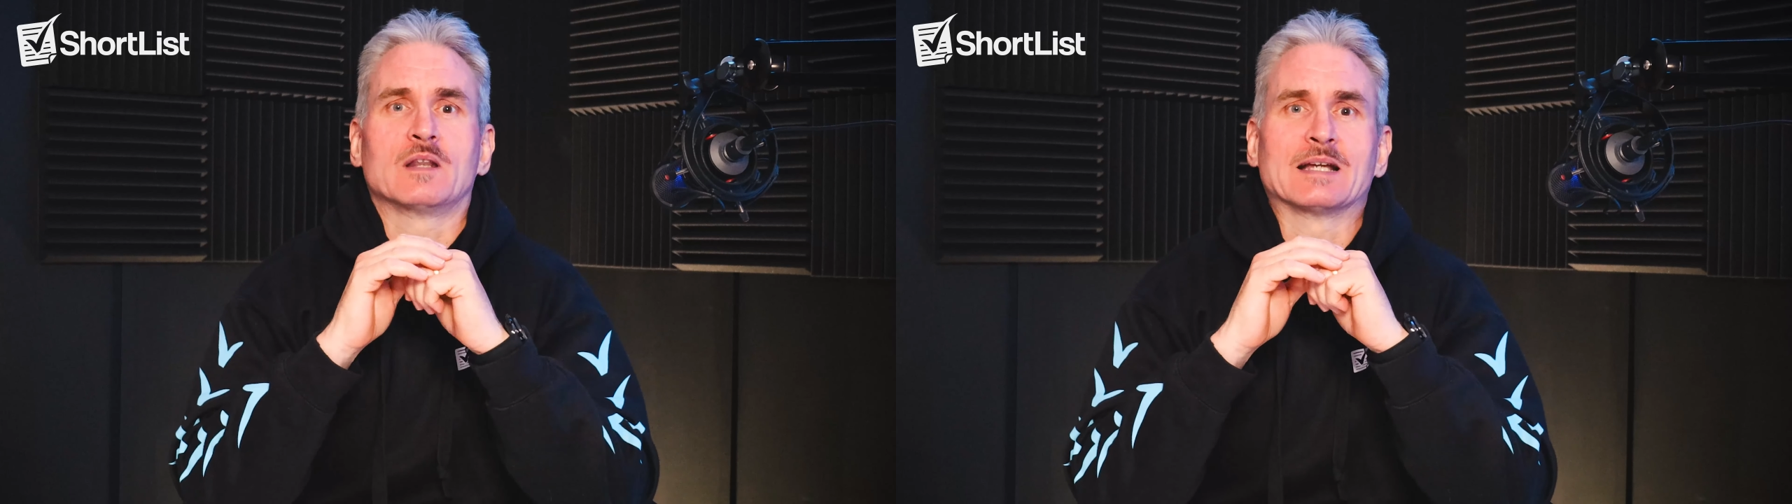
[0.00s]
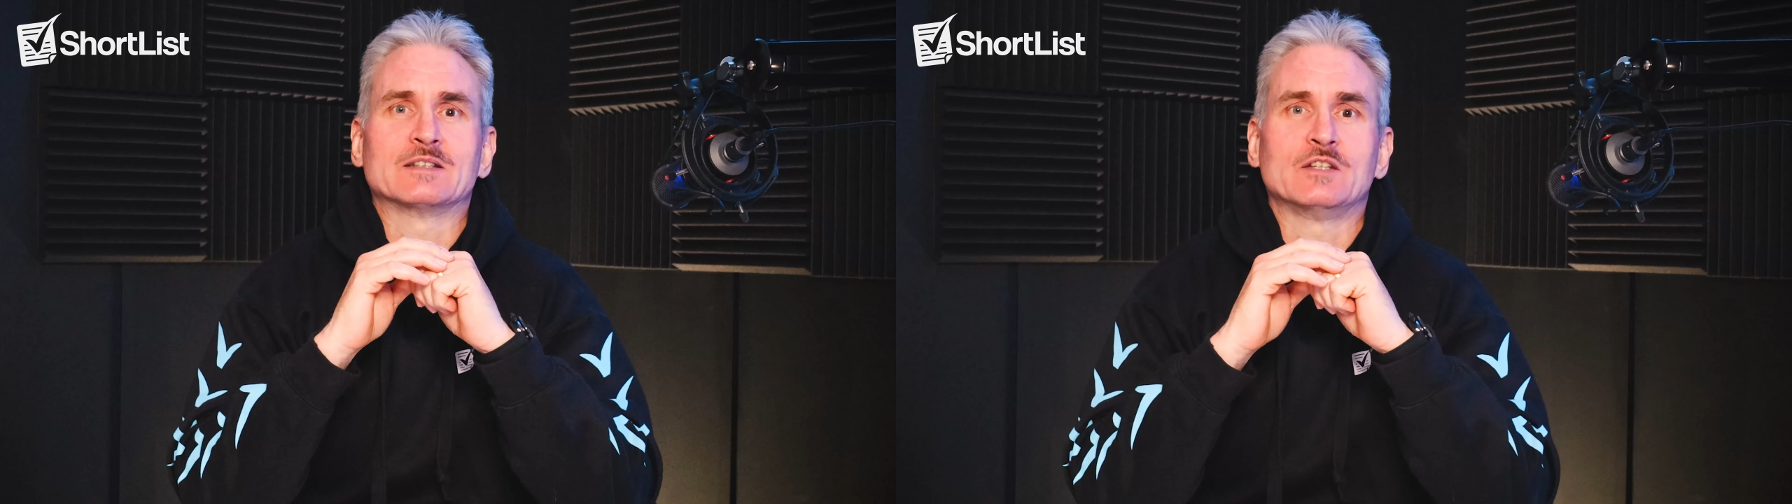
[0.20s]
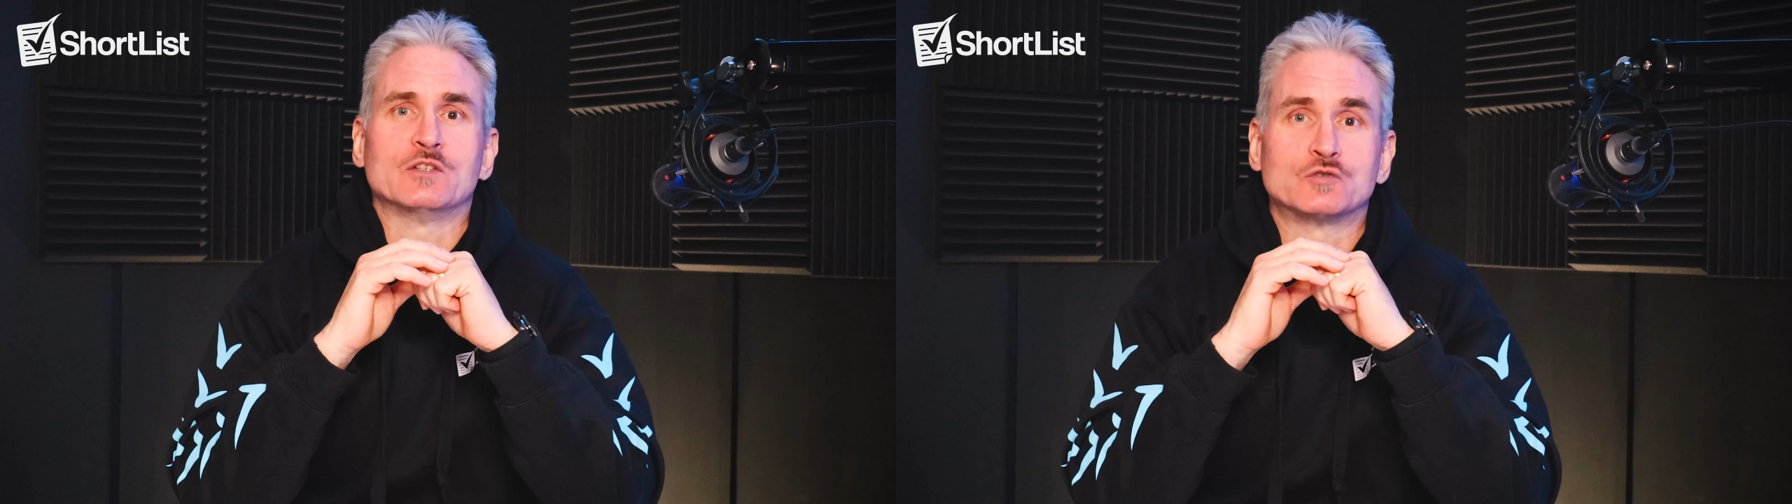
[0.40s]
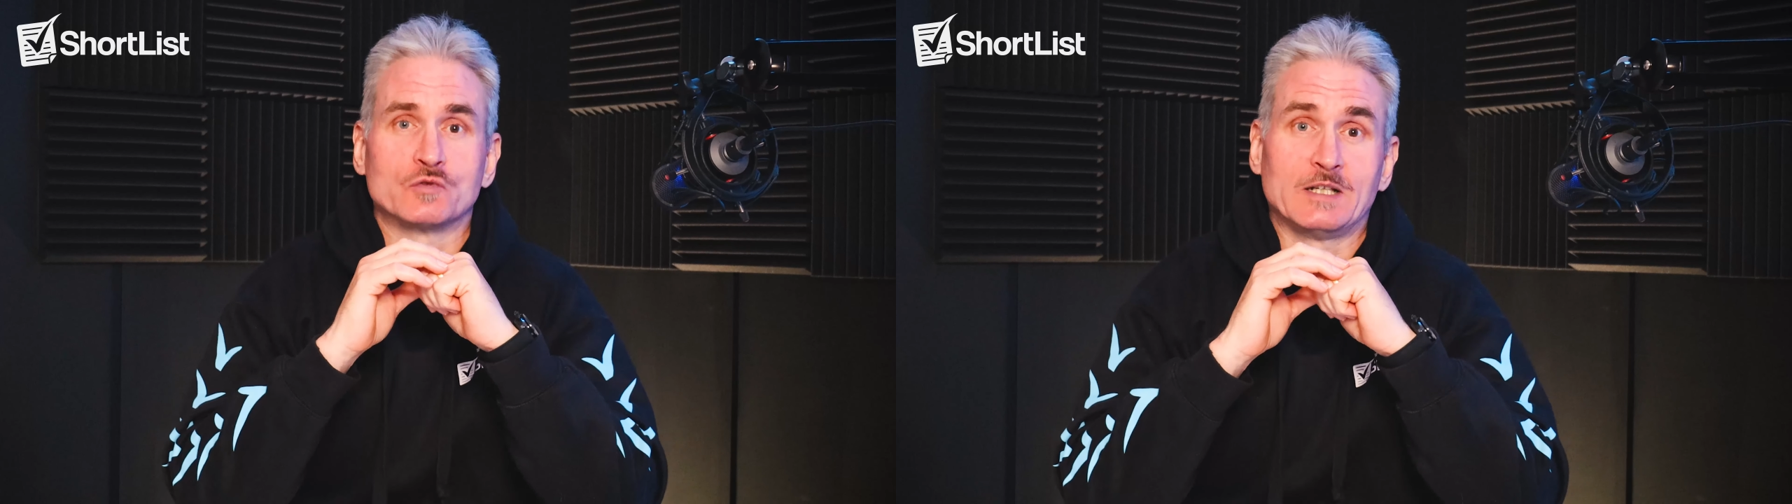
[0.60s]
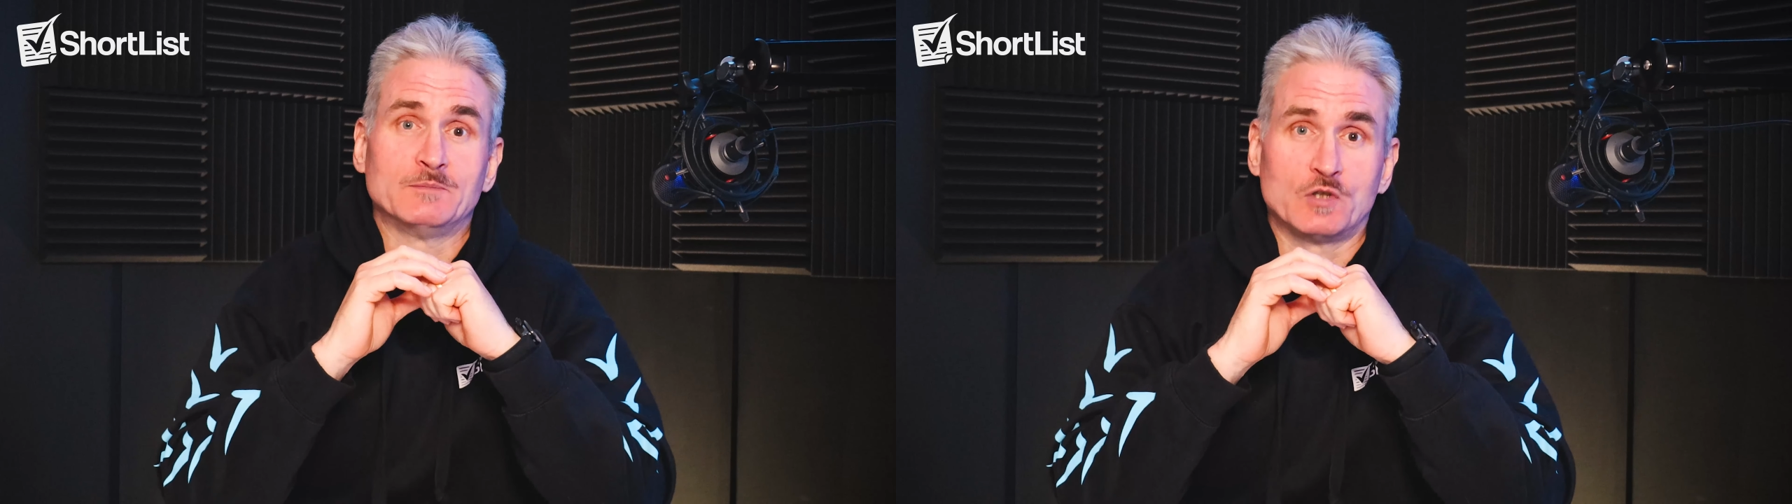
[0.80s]
landing your
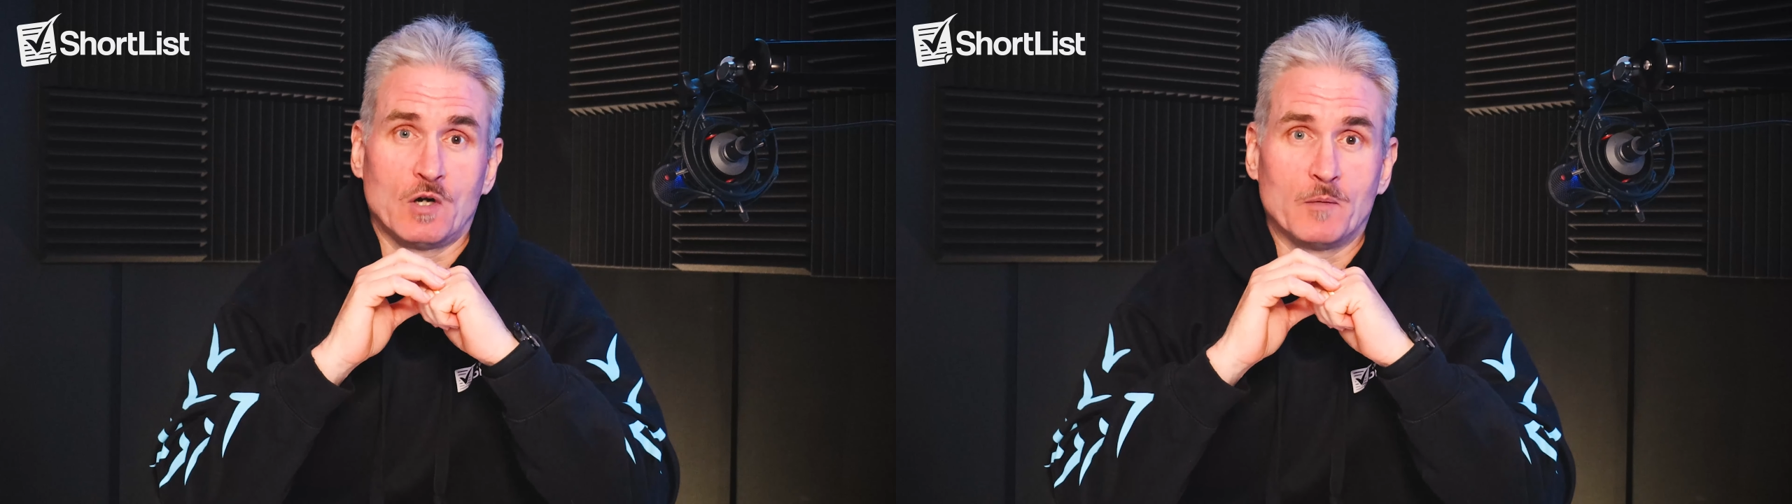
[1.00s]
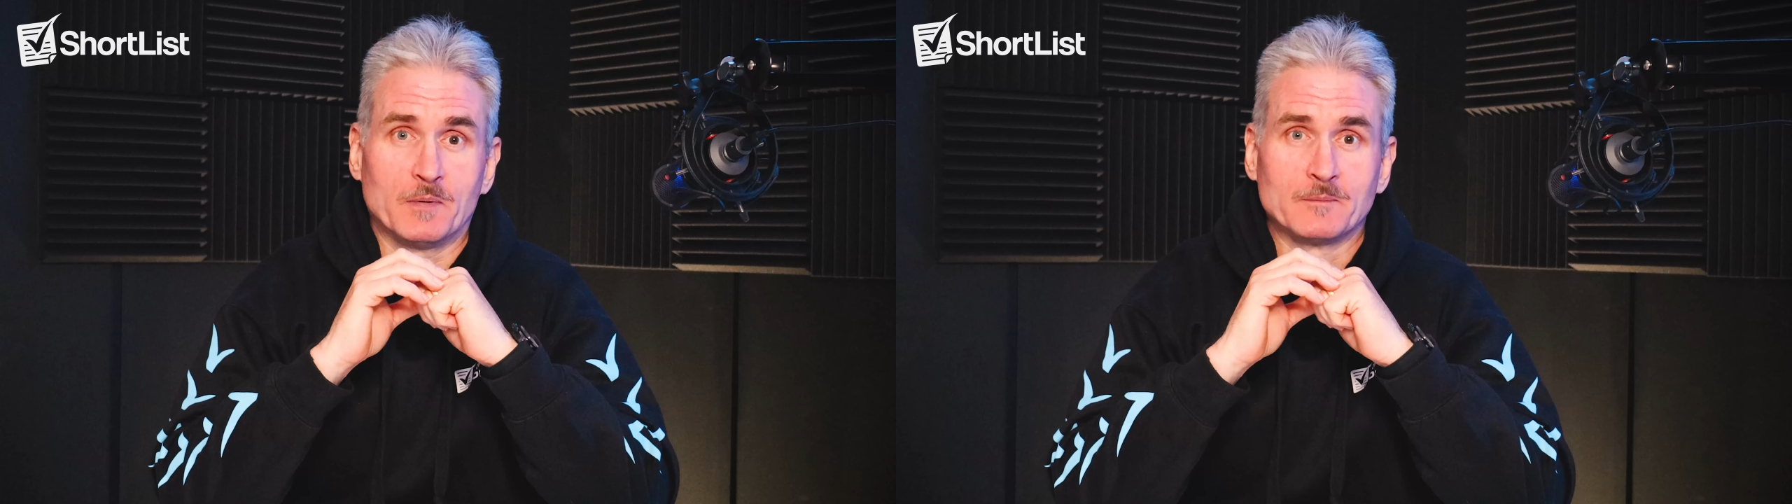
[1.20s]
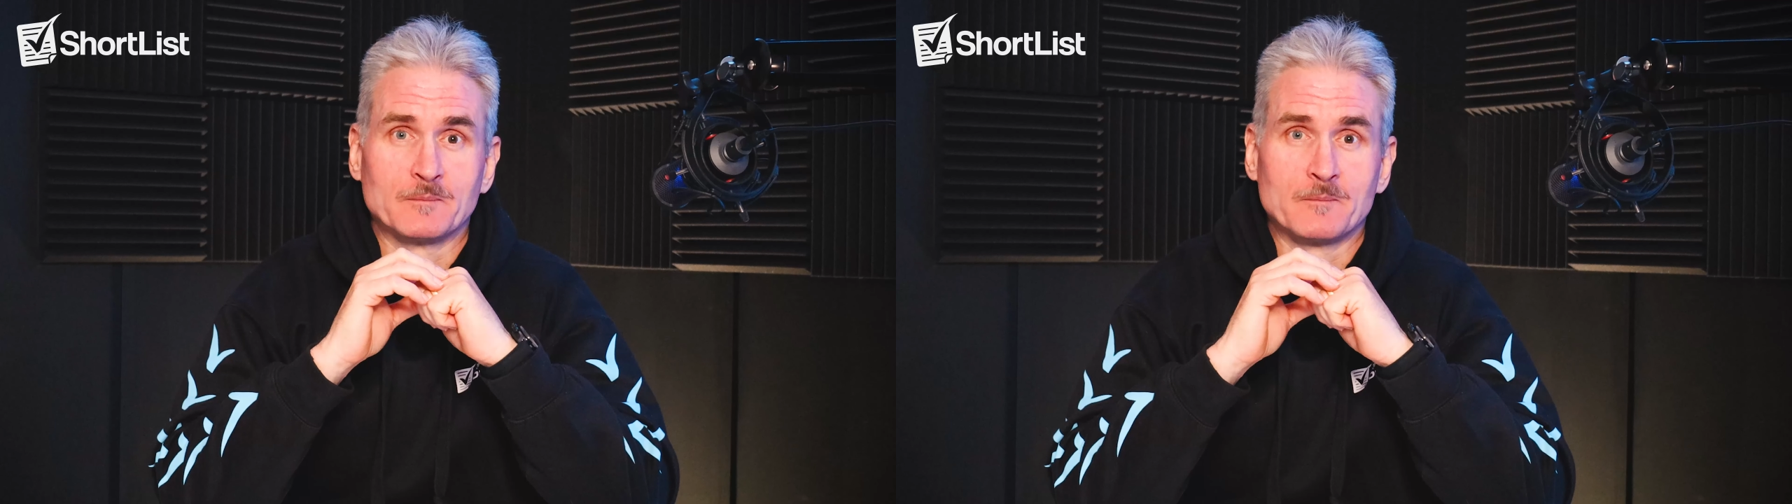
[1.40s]
dream job.